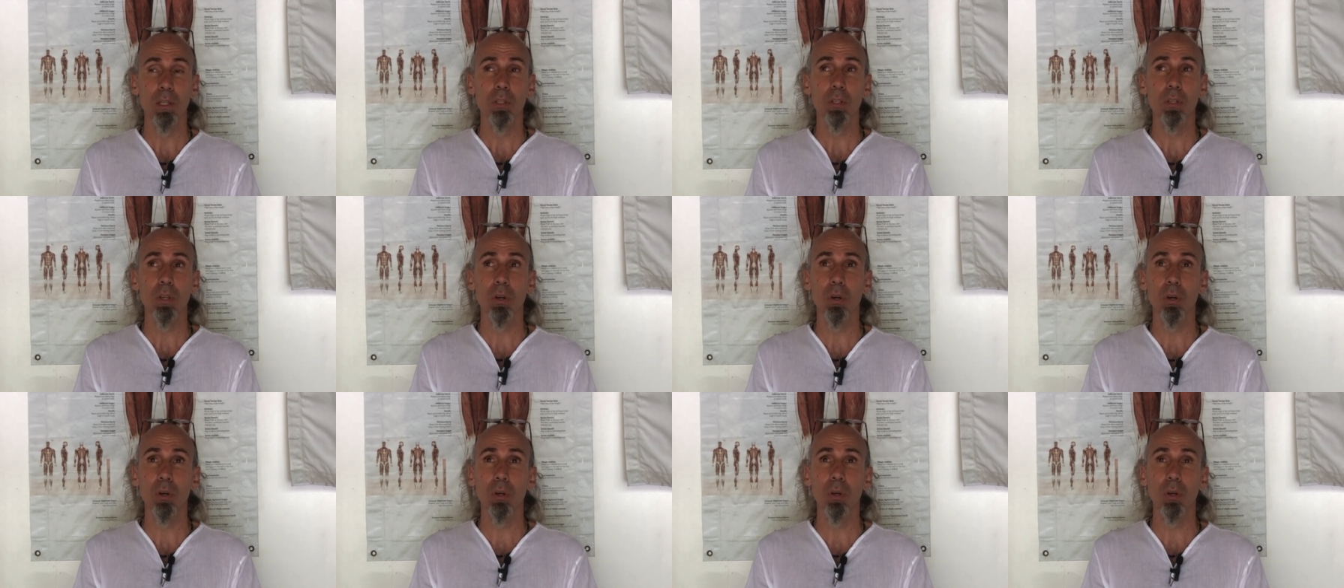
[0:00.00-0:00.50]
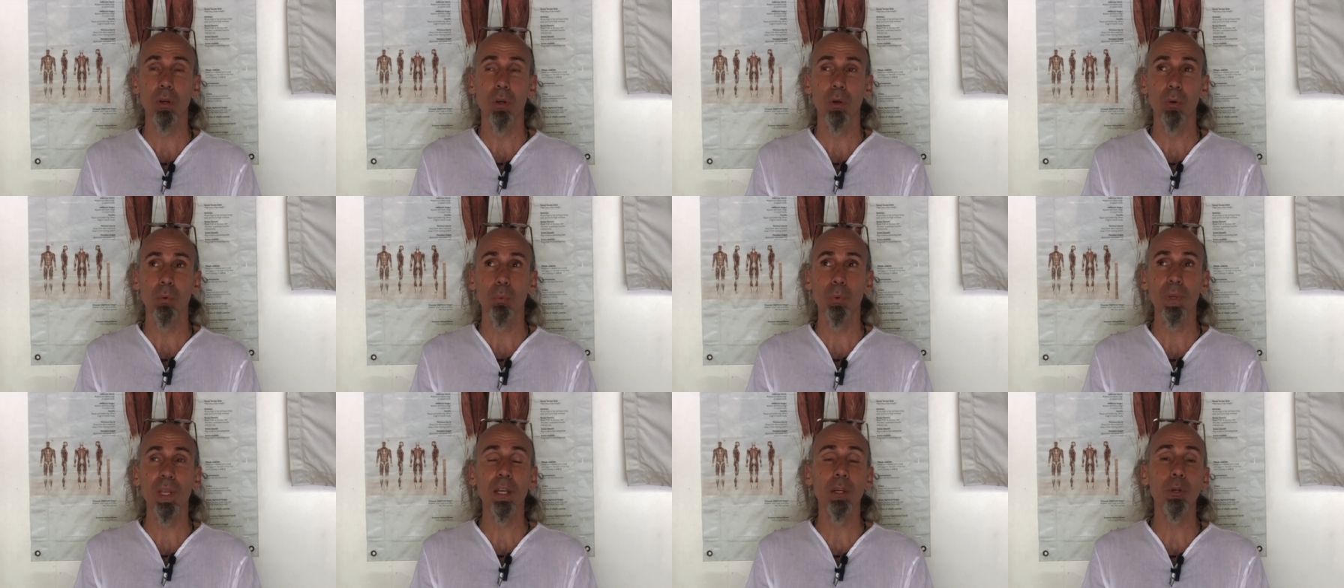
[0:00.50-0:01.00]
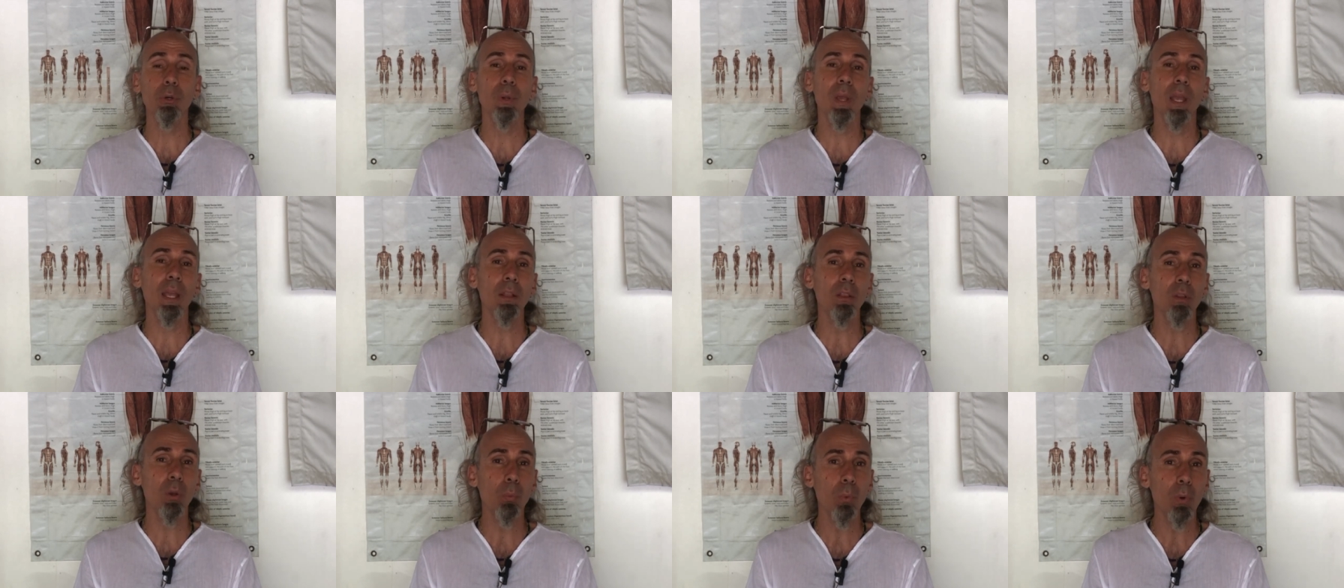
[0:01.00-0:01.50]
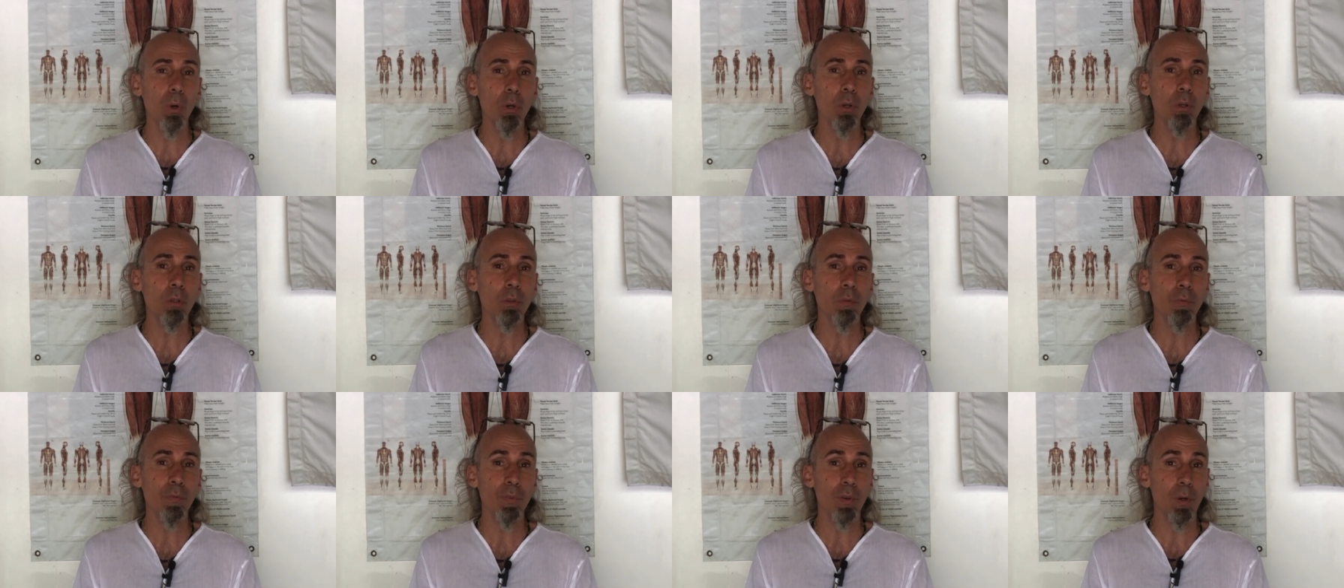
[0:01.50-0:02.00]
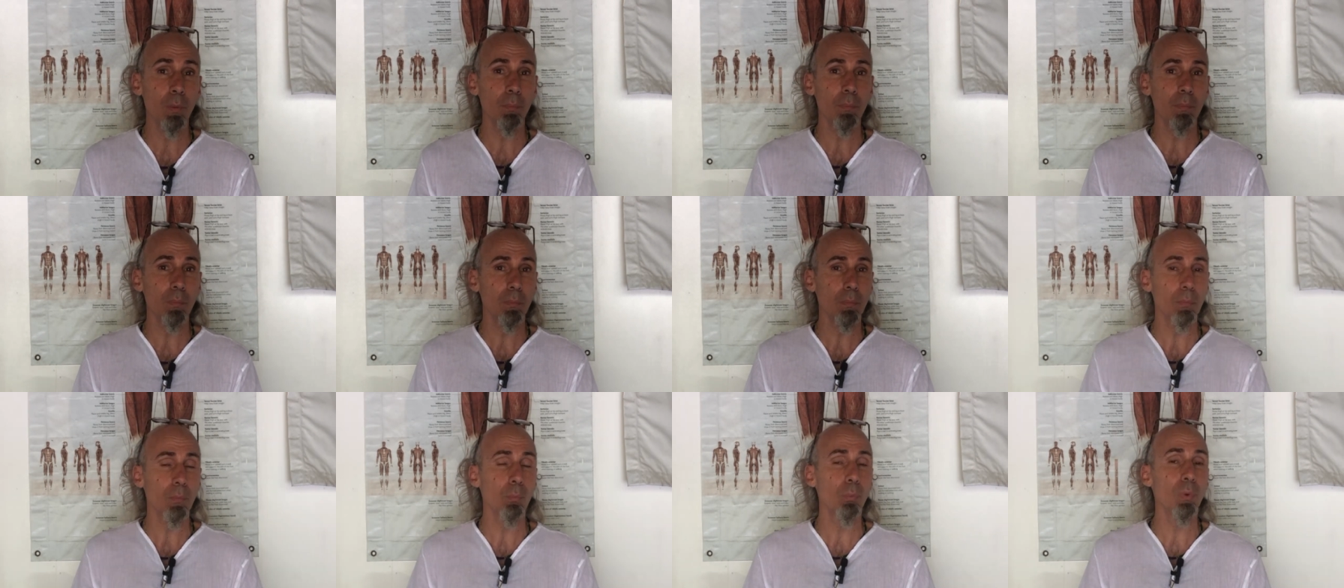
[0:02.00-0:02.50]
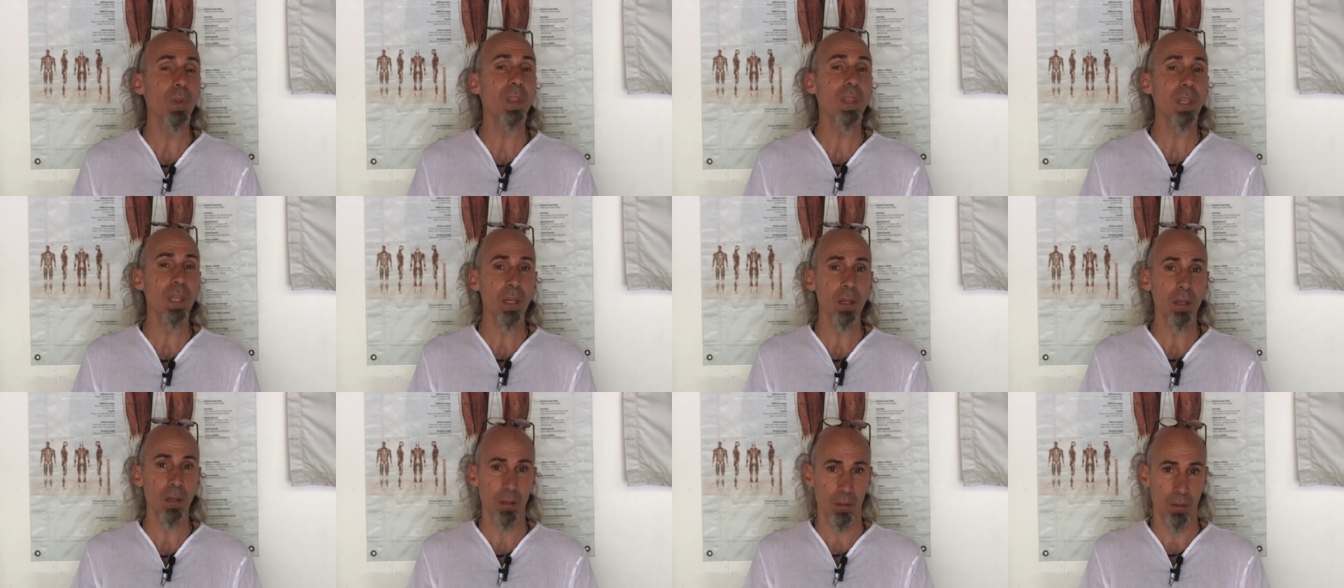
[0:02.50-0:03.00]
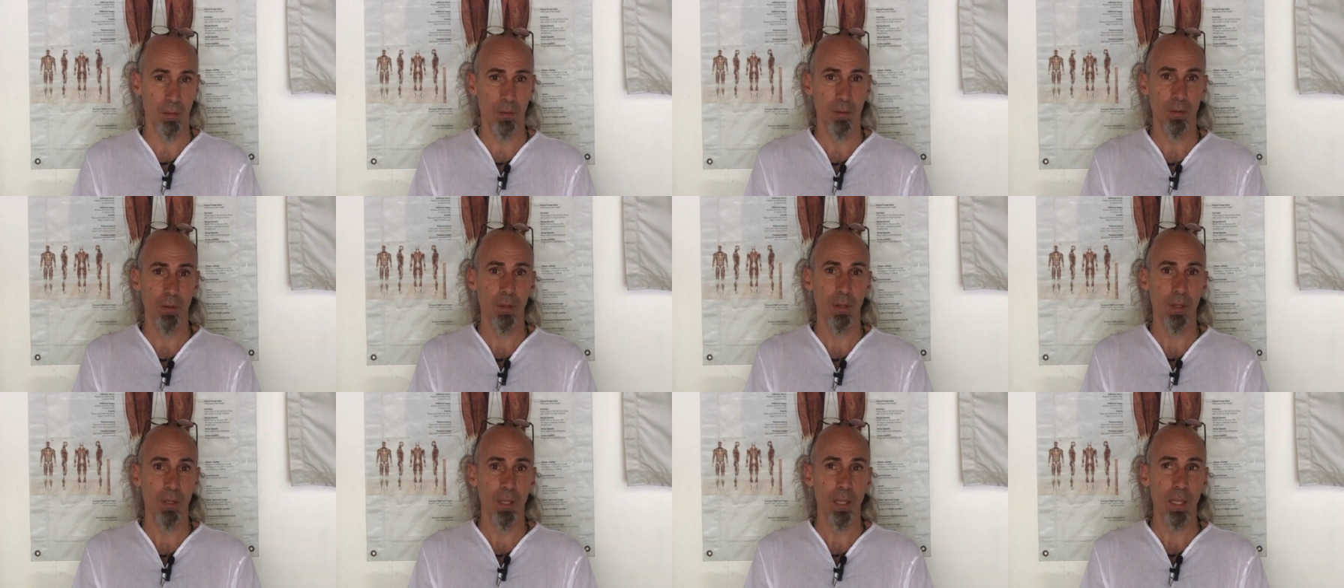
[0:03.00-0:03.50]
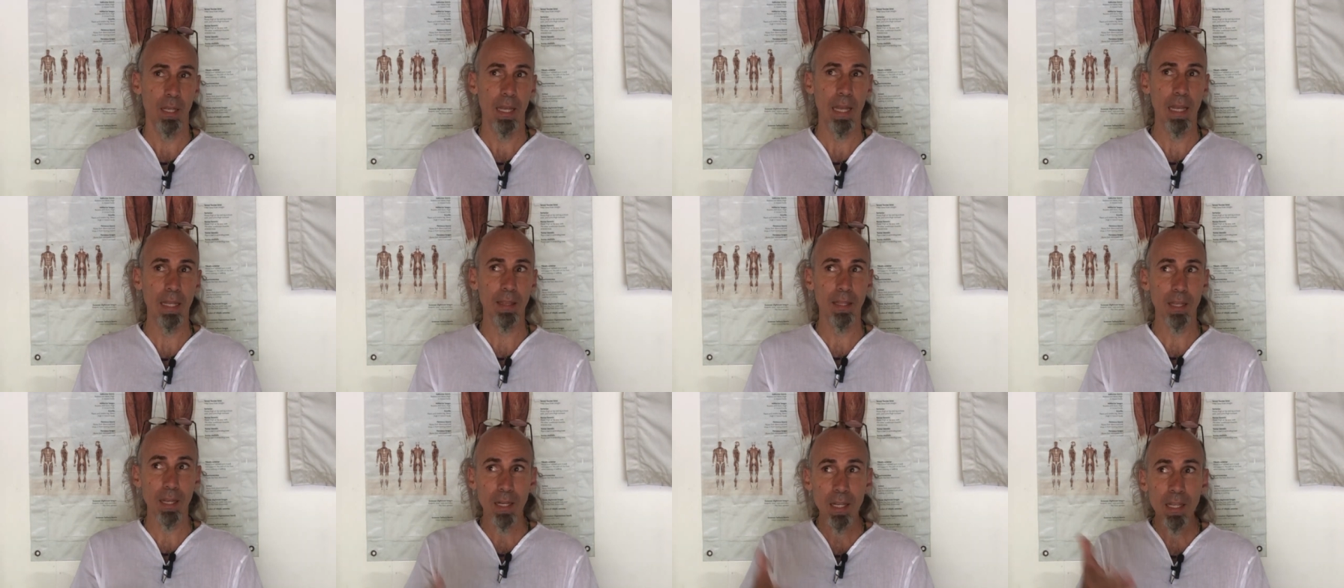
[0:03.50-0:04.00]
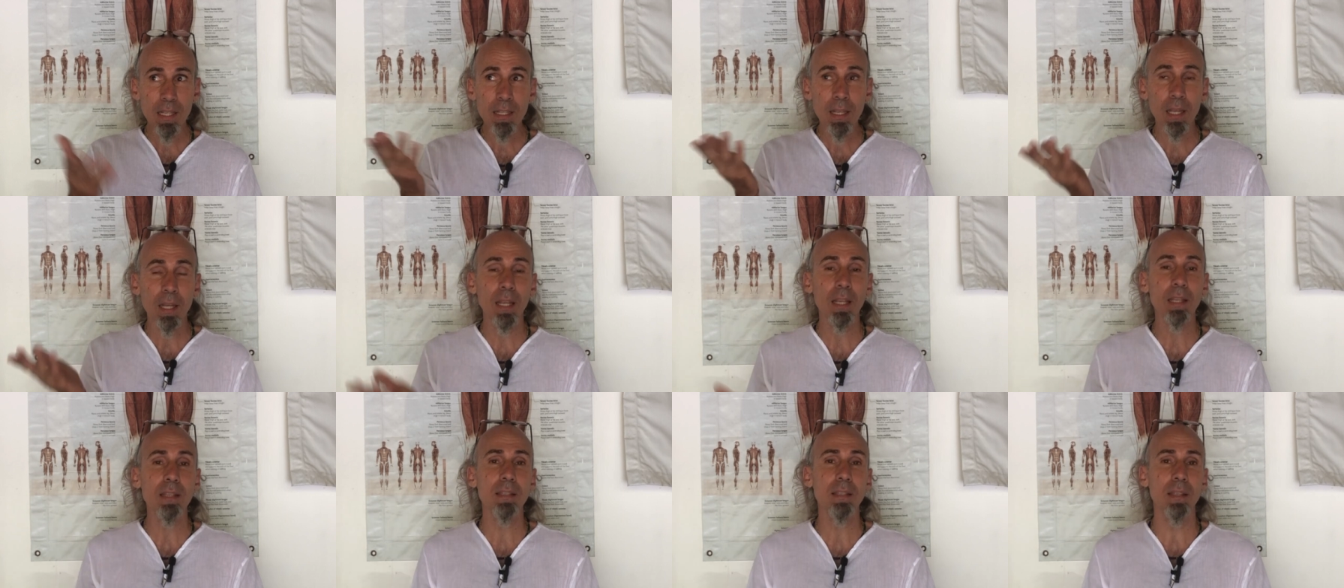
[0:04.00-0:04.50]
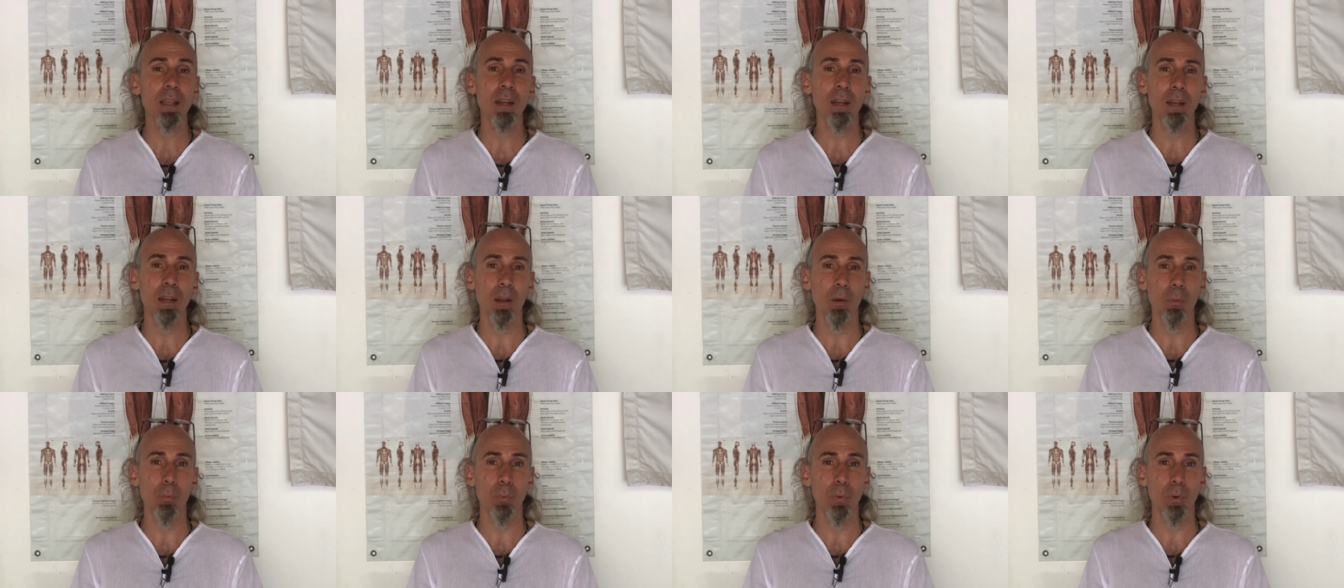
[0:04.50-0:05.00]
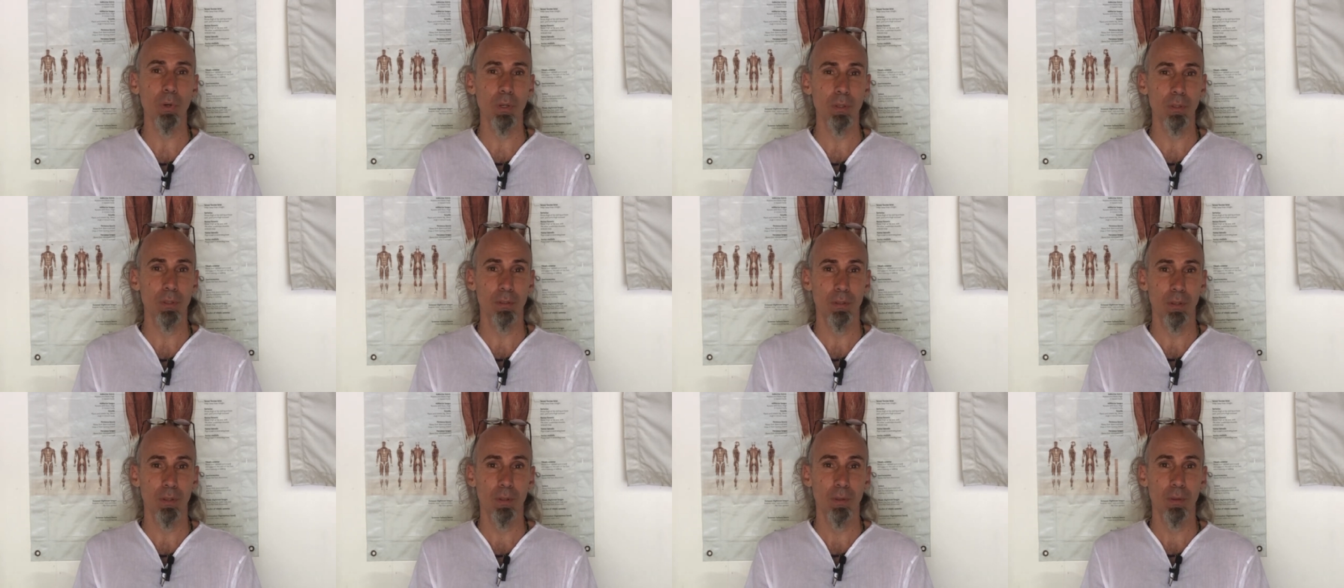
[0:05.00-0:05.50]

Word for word: So we create the world from within, and there is an external world.